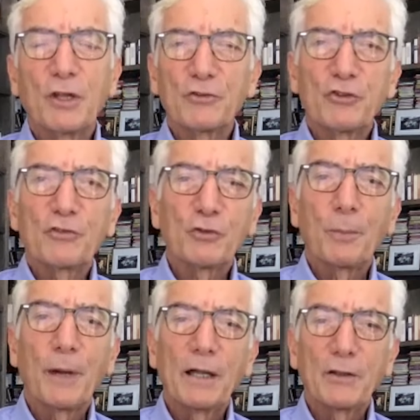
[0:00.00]
just to
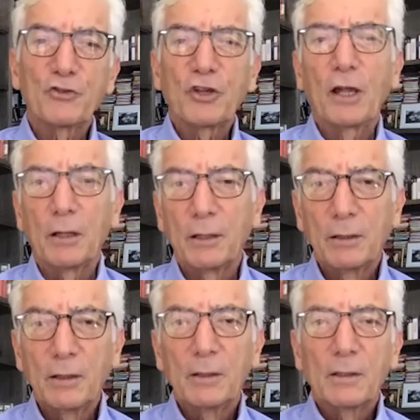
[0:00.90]
buy a share
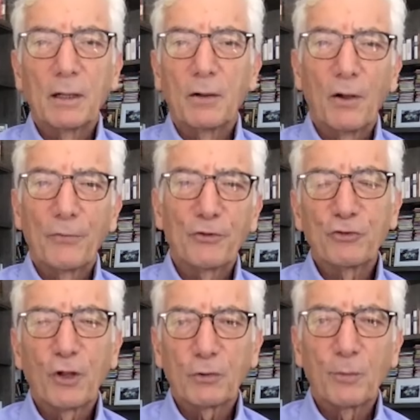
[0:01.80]
on the
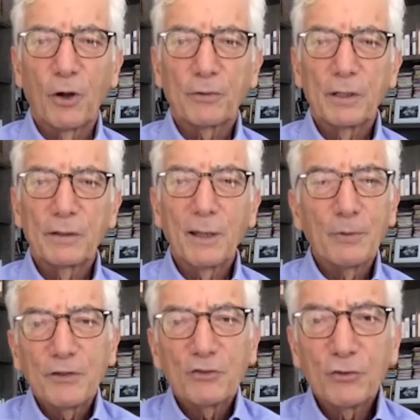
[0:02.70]
stock market. Yeah, but
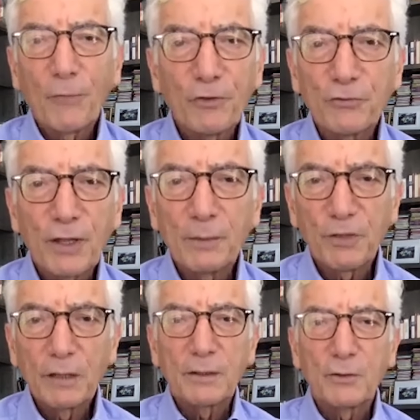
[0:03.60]
it's not the same
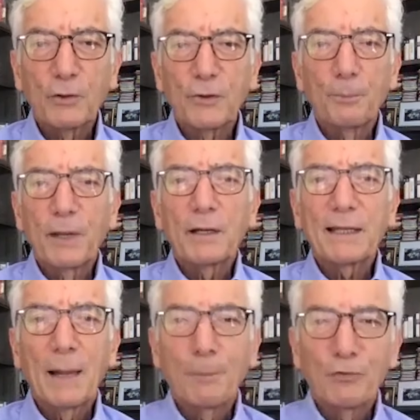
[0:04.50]
thing. You're comparing
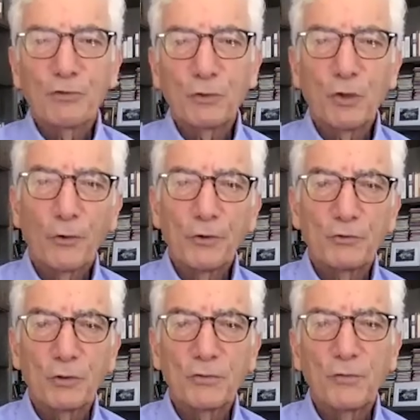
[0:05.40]
apples and
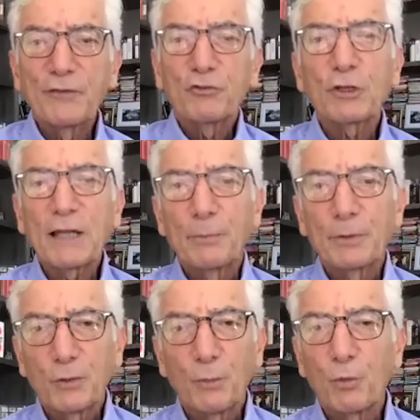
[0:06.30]
oranges. Venture
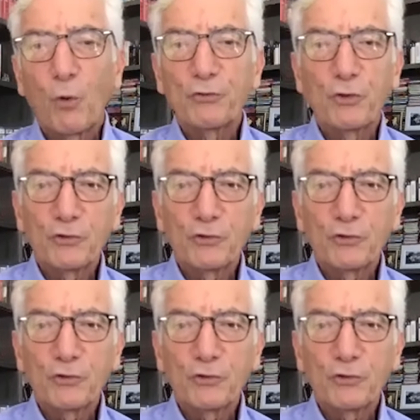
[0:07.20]
capital brought us